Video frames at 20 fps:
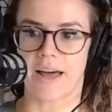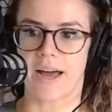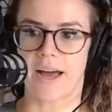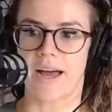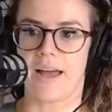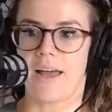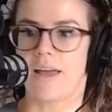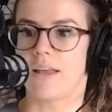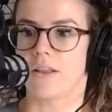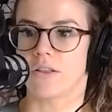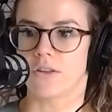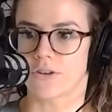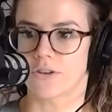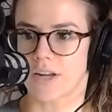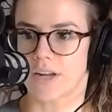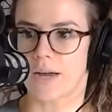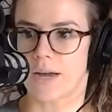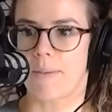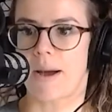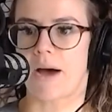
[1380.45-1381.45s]
that and
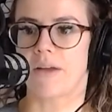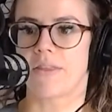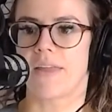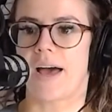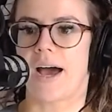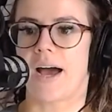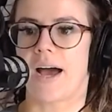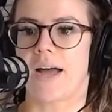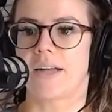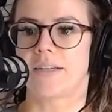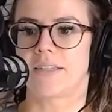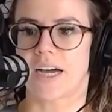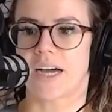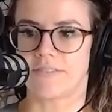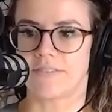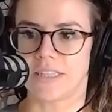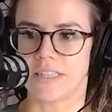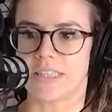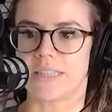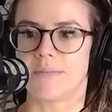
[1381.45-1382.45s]
learning about that,
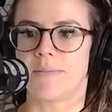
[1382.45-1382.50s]
diving